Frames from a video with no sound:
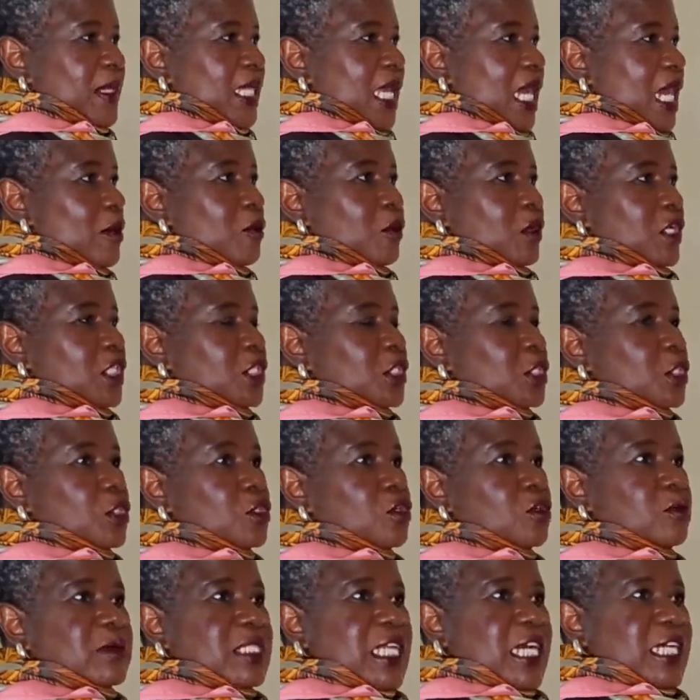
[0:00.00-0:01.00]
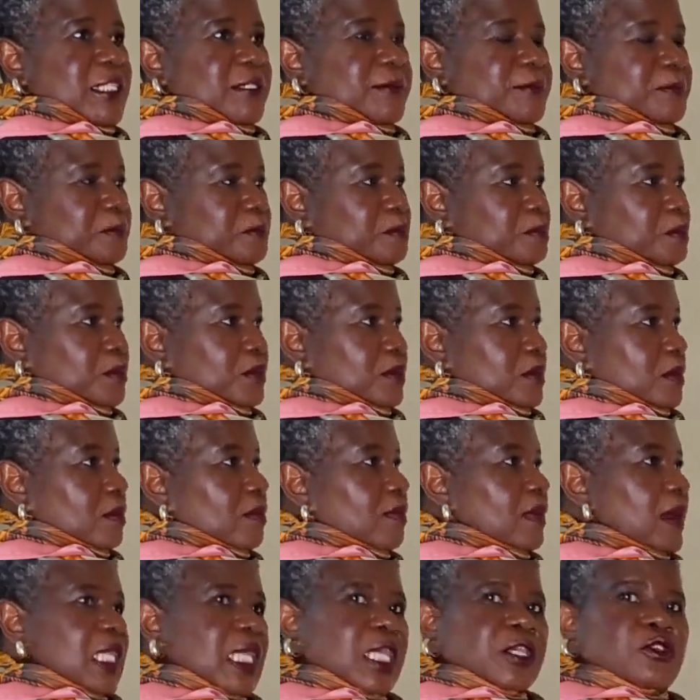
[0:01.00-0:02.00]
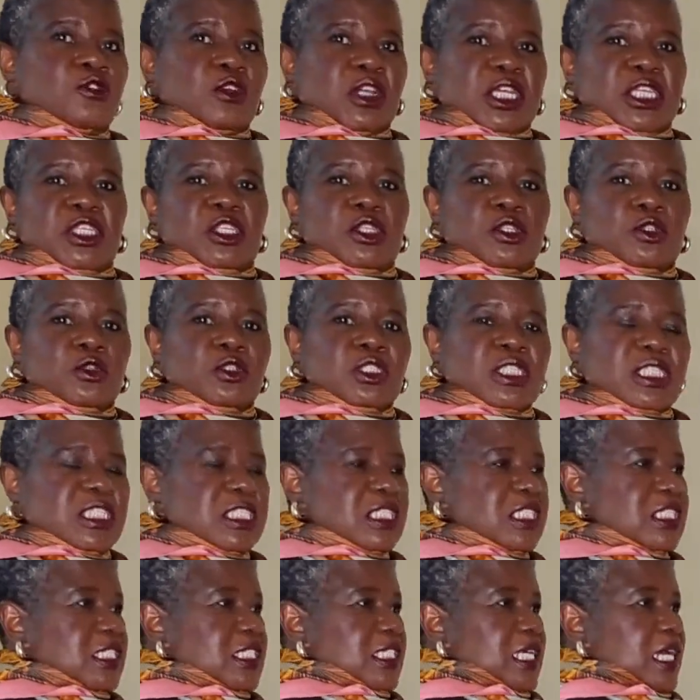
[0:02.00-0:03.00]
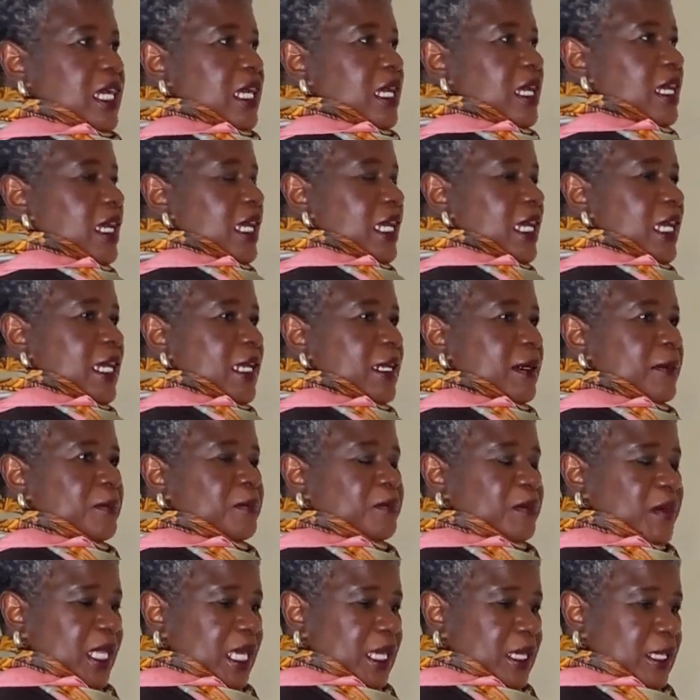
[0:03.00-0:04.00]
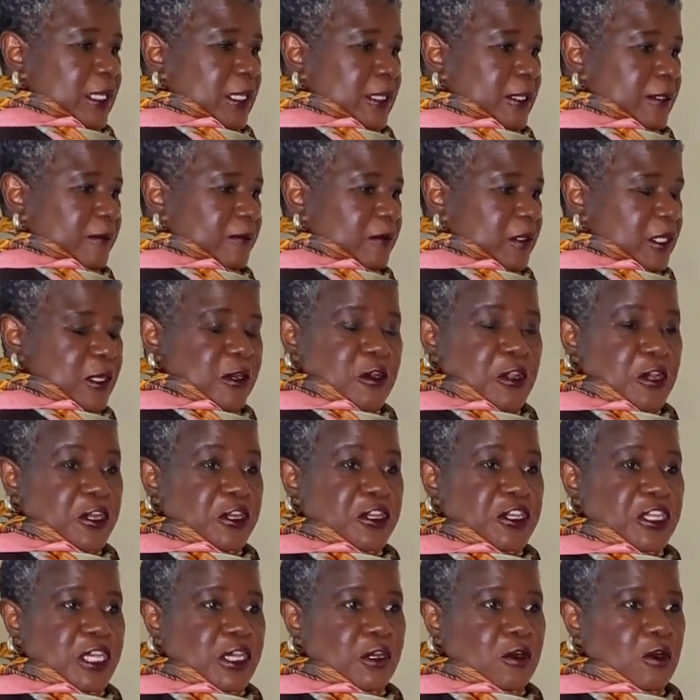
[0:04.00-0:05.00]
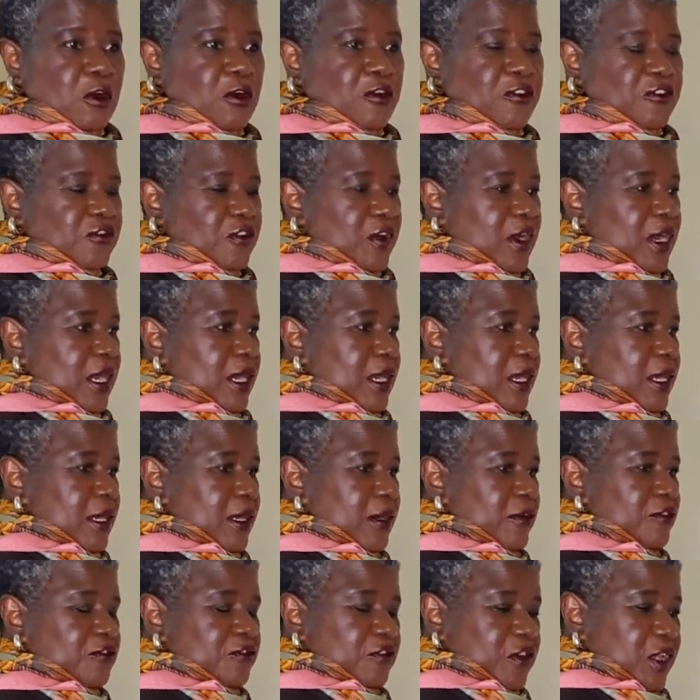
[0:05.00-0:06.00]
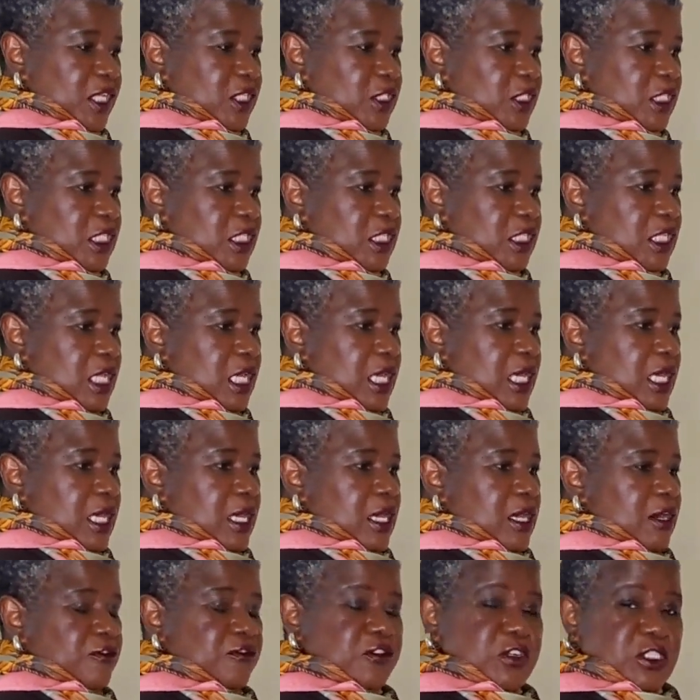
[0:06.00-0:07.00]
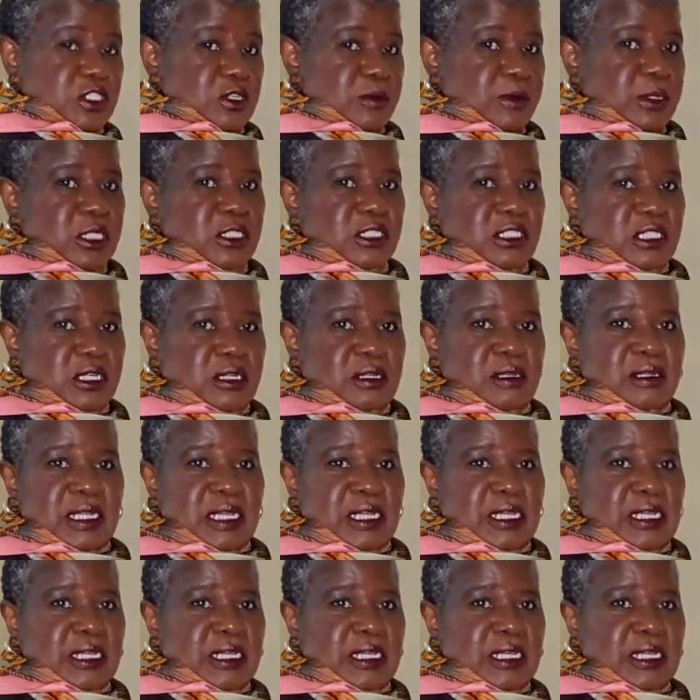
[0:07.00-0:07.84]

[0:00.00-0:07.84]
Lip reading: I will assume that you can use this learning of French fundamental